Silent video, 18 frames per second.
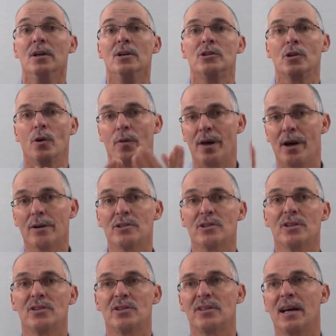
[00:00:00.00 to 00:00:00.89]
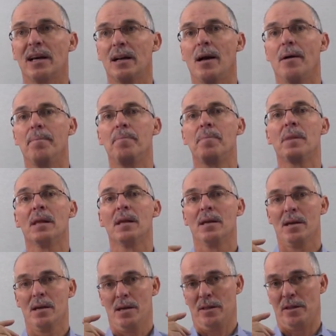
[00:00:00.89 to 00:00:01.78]
So there's the setup.
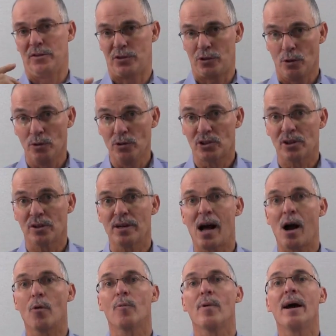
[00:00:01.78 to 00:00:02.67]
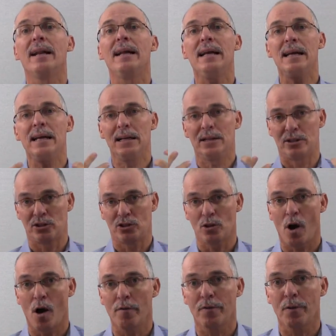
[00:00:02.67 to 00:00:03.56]
The students are now ready to
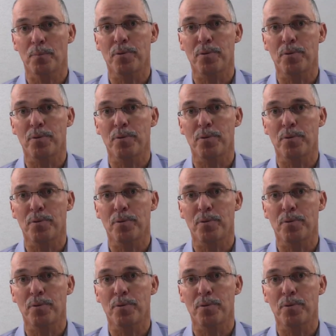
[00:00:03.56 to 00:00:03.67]
solve the